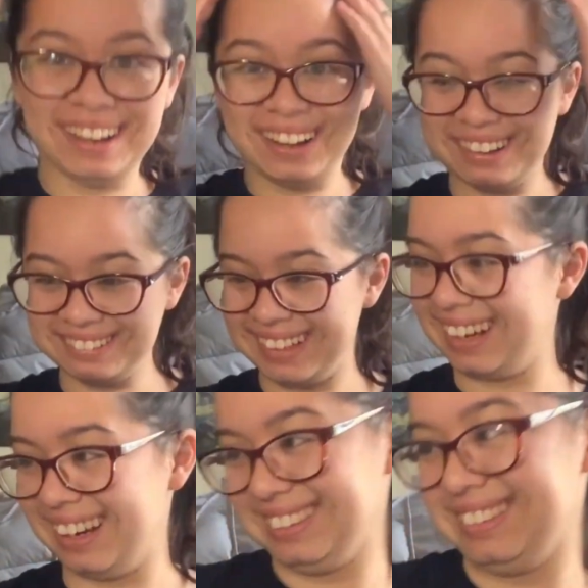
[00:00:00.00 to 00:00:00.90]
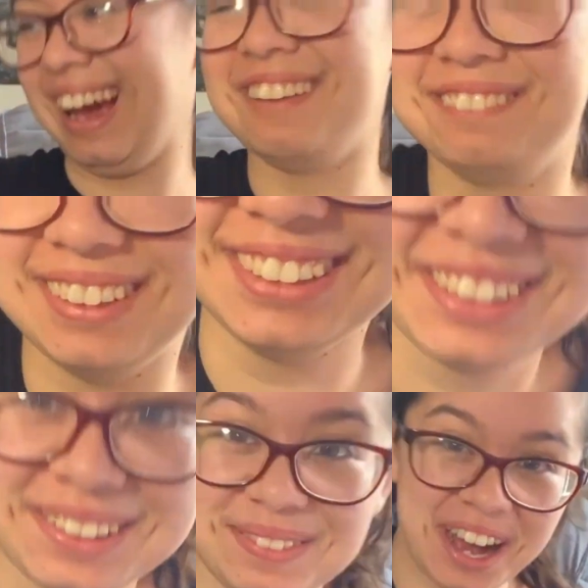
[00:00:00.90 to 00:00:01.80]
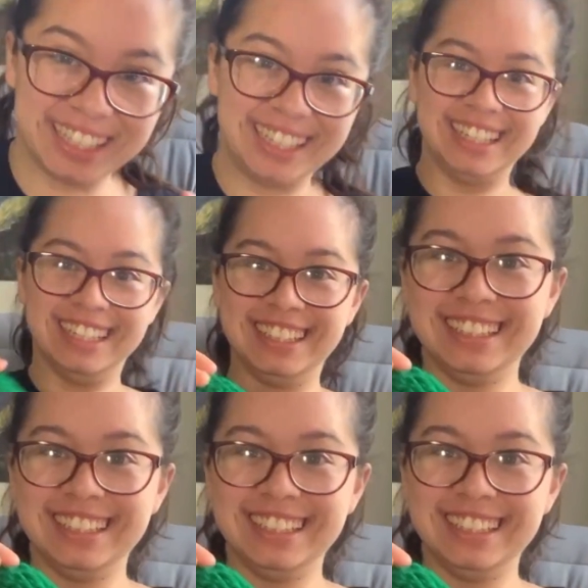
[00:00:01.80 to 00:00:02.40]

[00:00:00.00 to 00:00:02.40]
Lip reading: Oh my gosh, I finished the body.